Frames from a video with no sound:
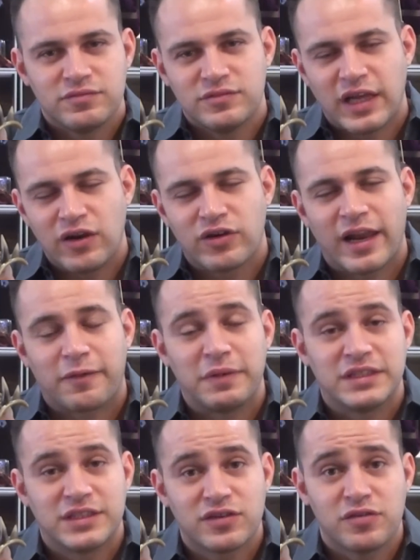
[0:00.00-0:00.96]
they look like
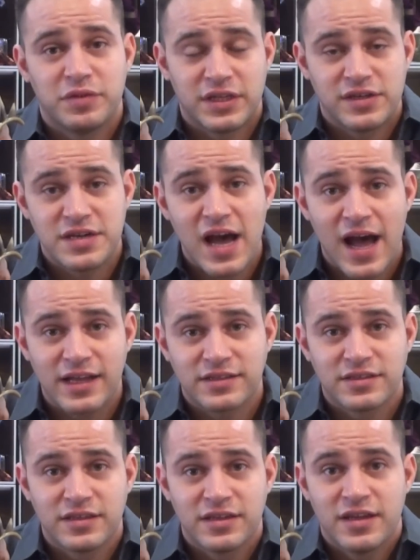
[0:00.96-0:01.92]
material, but they're
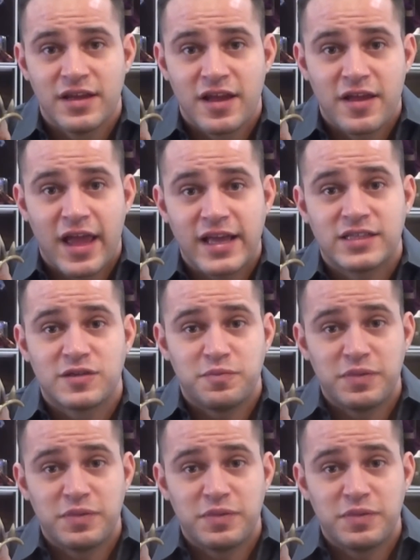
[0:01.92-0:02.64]
not. It's